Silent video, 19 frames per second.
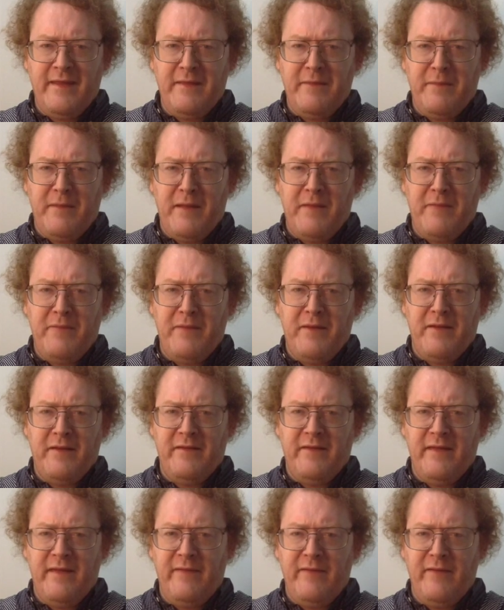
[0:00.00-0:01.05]
it might have been a
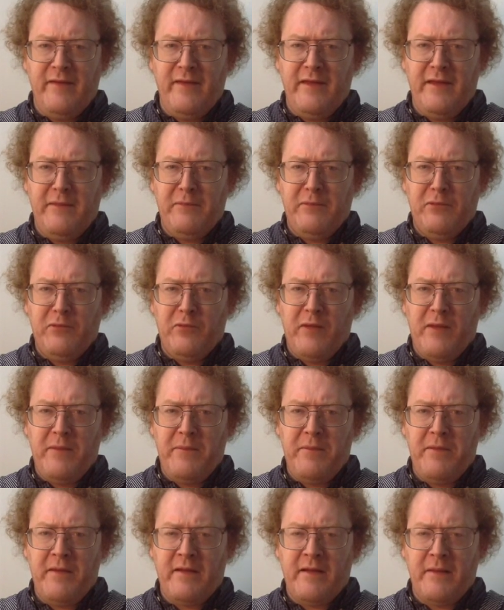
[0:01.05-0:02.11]
DVD and Blu-ray
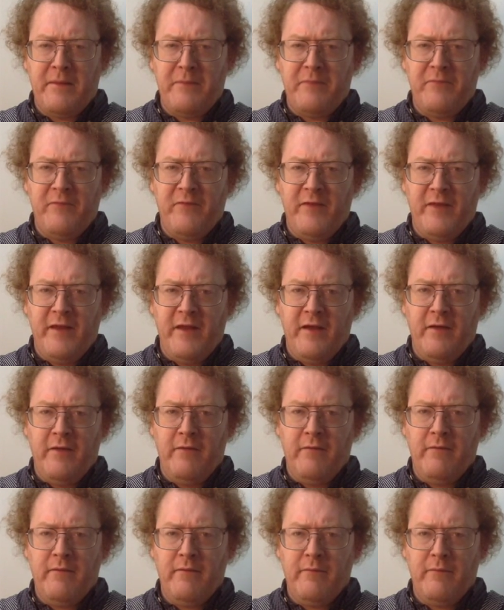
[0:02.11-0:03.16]
pickup
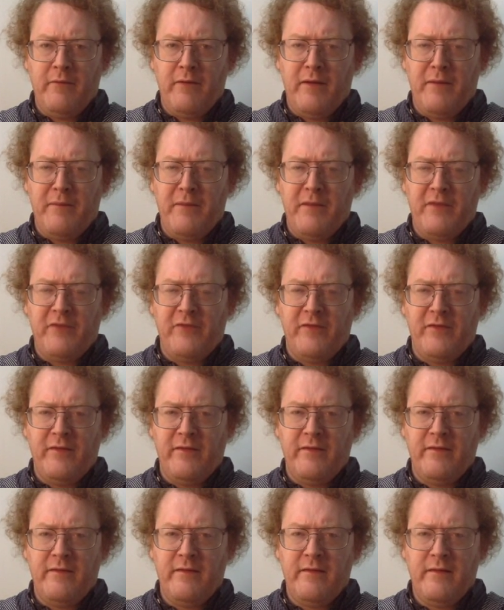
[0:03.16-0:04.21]
video where I
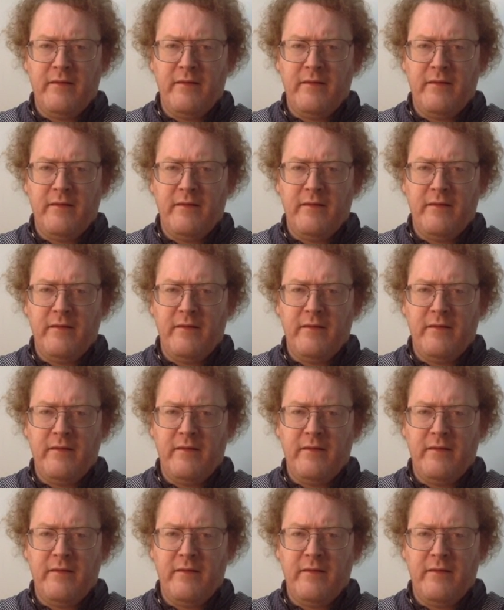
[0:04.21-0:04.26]
mentioned,